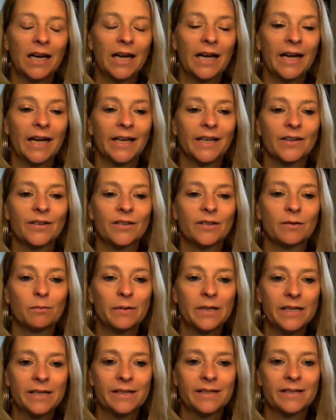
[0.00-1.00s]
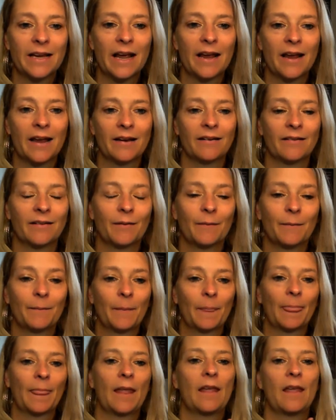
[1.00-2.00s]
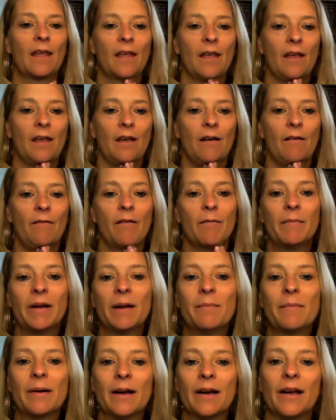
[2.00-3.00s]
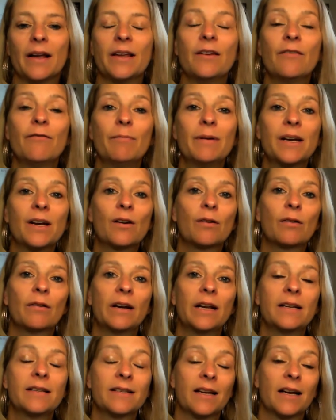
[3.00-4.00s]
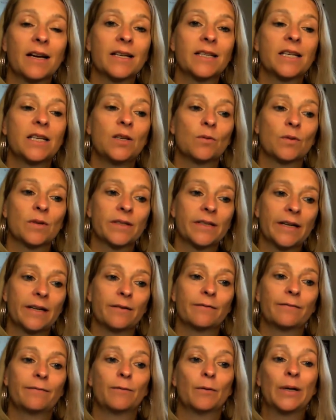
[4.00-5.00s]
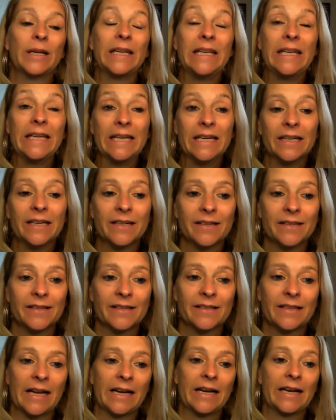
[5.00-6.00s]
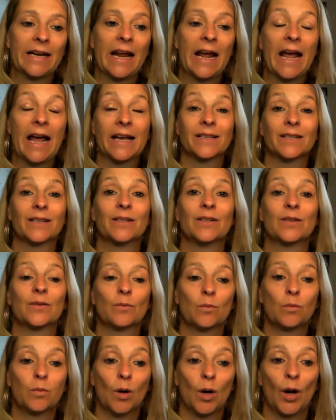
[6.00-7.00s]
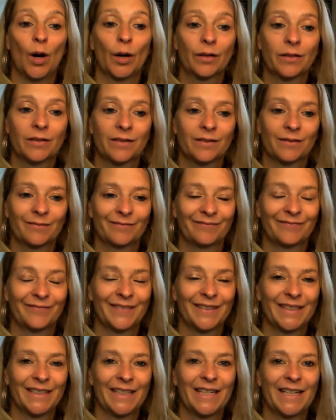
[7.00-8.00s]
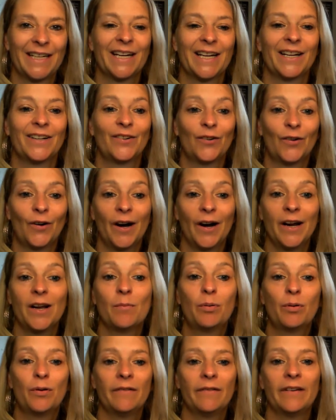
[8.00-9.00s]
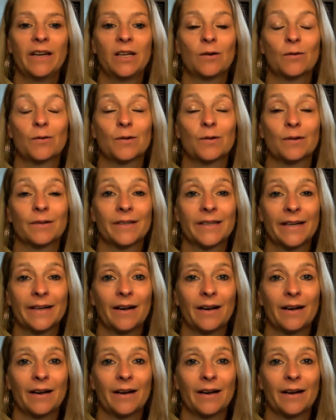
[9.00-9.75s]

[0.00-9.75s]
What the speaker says: And Louise said, Remember, you've been criticizing yourself for years and it hasn't worked. Try approving of